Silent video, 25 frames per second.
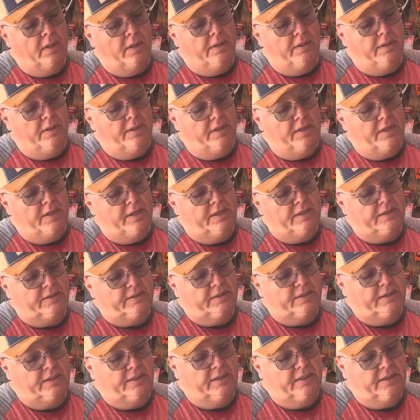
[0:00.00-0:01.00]

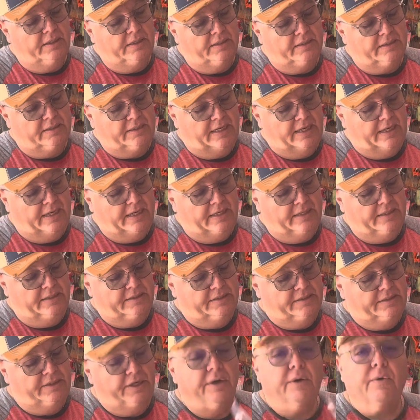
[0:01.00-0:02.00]
This is a
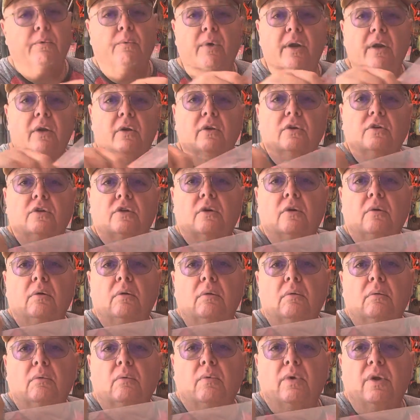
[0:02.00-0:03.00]
steering wheel
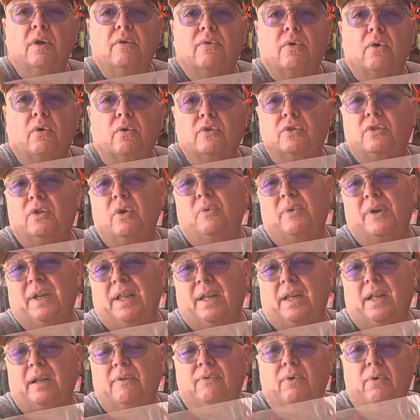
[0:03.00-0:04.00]
control. We of course don't
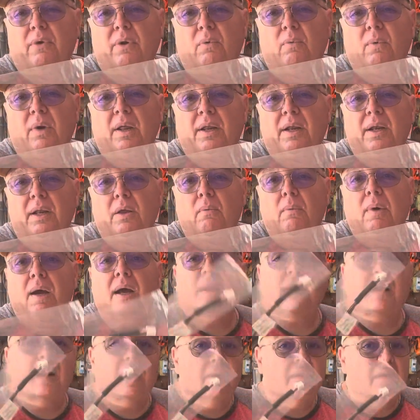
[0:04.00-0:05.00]
need it for the
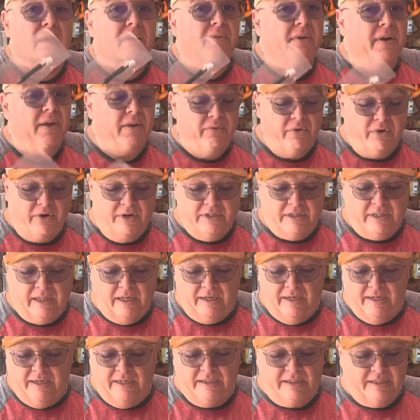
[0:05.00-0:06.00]
181. However, if you're
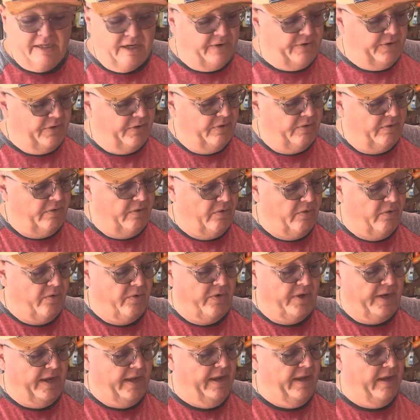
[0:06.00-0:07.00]
installing the stereo
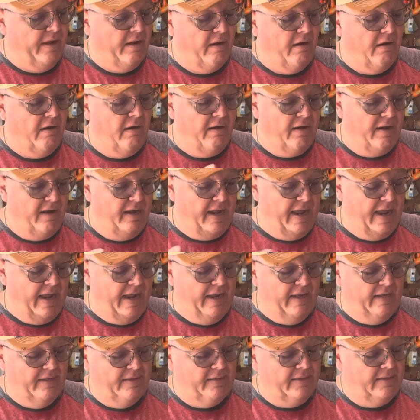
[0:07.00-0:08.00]
on a car that
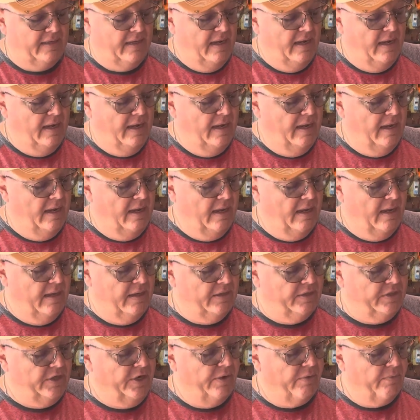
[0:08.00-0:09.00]
has
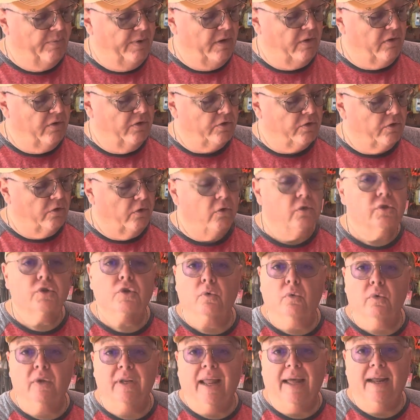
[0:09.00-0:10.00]
steering wheel controls, you
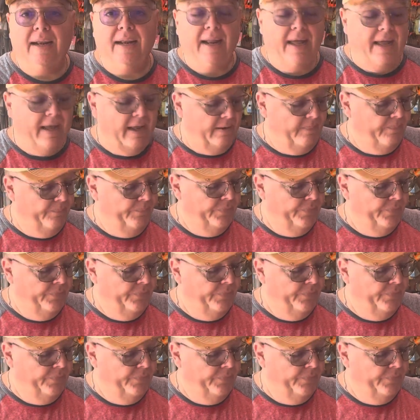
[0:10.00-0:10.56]
would like that.